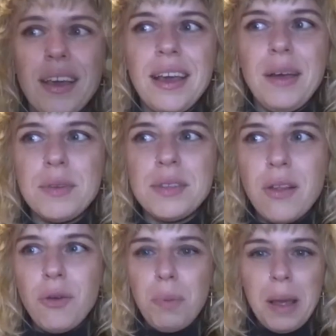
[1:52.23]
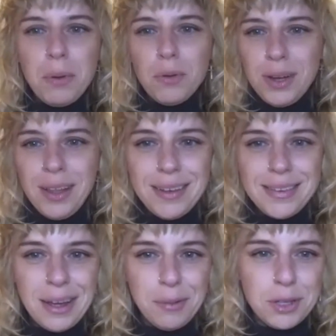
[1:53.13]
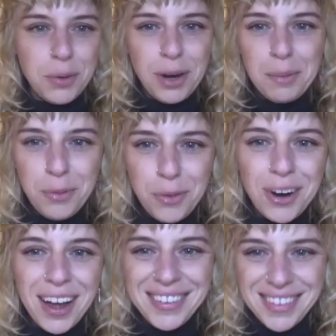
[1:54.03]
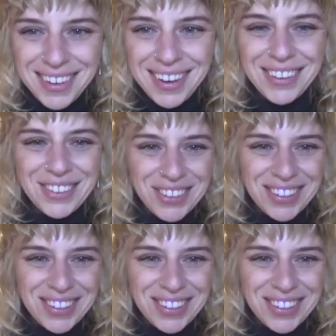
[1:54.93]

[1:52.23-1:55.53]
It was other people realized I was queer before I did, actually.